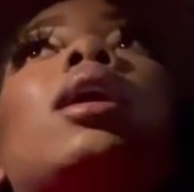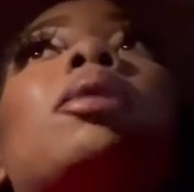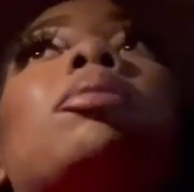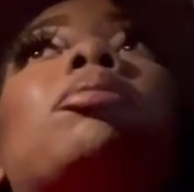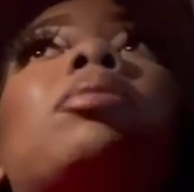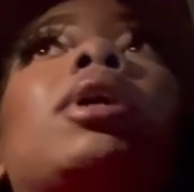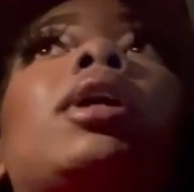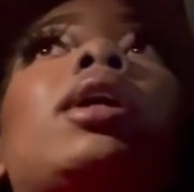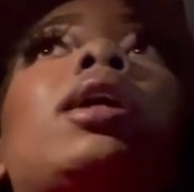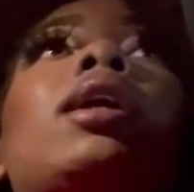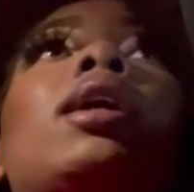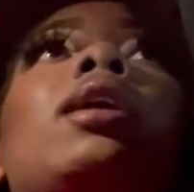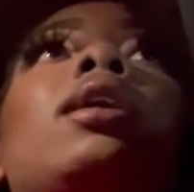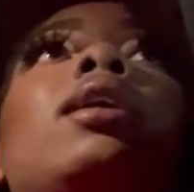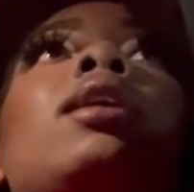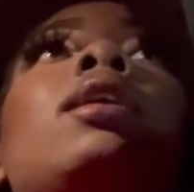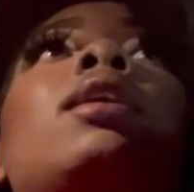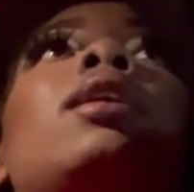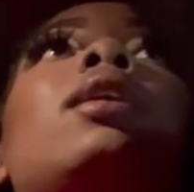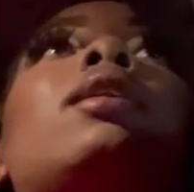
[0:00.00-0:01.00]
But
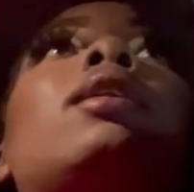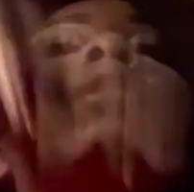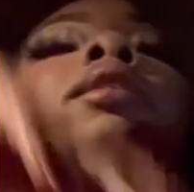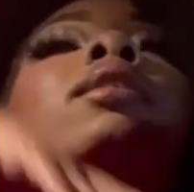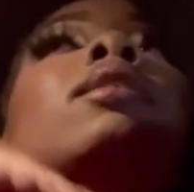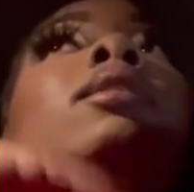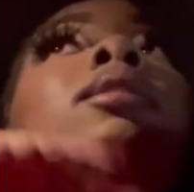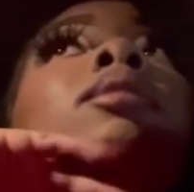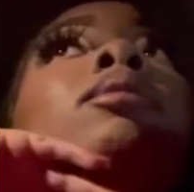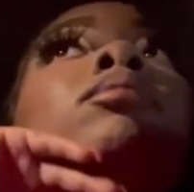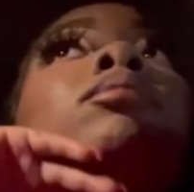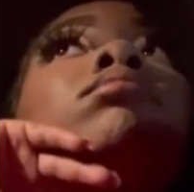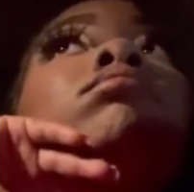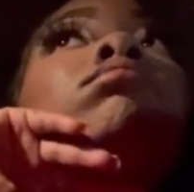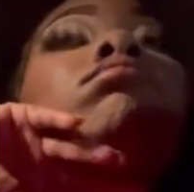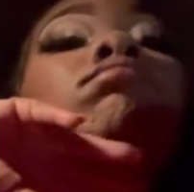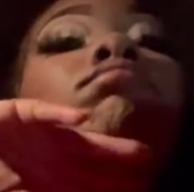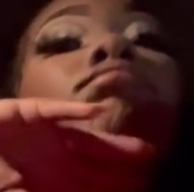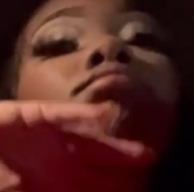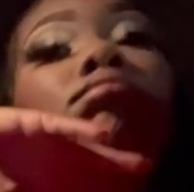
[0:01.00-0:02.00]
yeah,
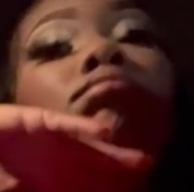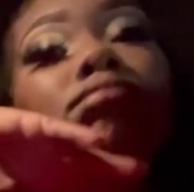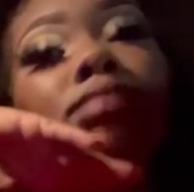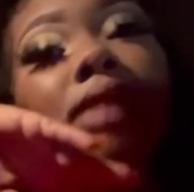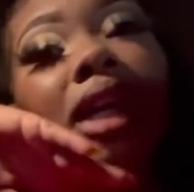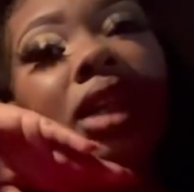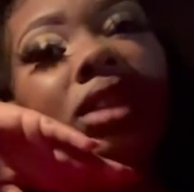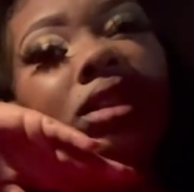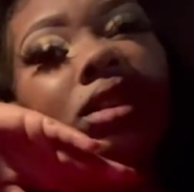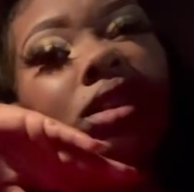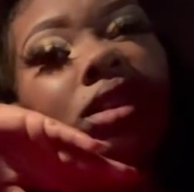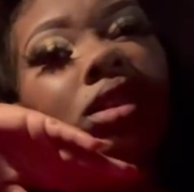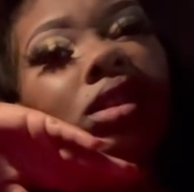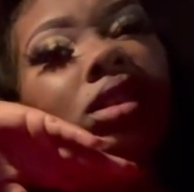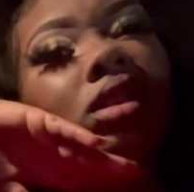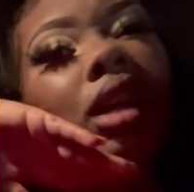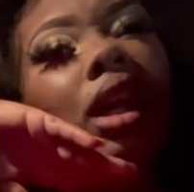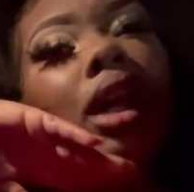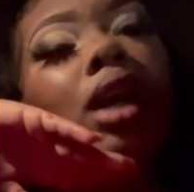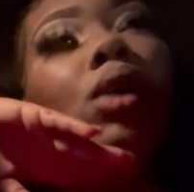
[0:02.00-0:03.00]
that's
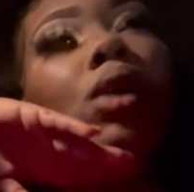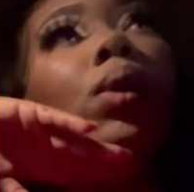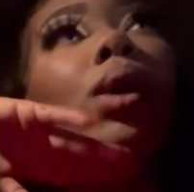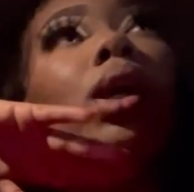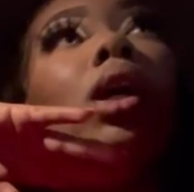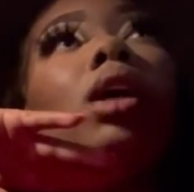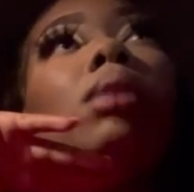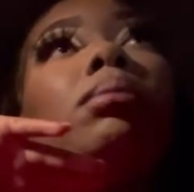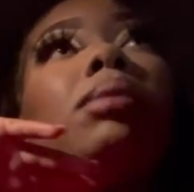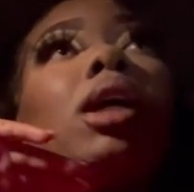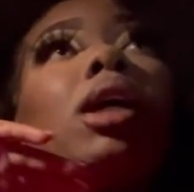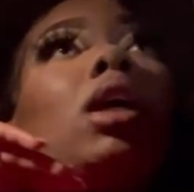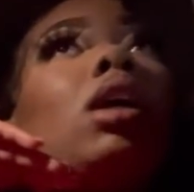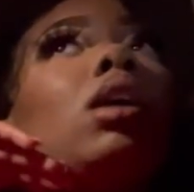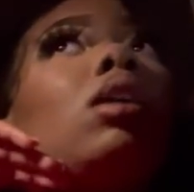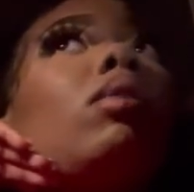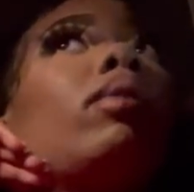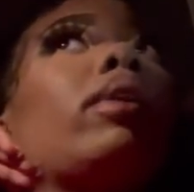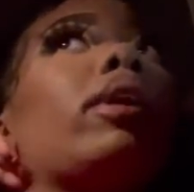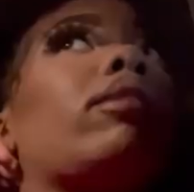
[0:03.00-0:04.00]
like a quick
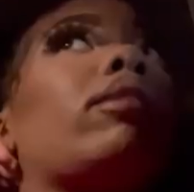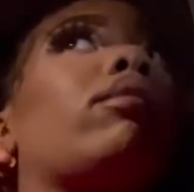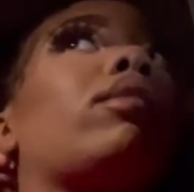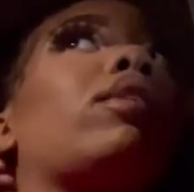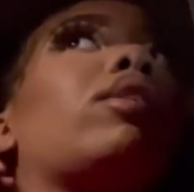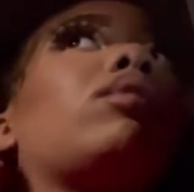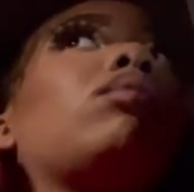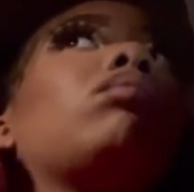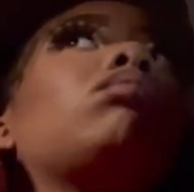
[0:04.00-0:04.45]
update or whatever.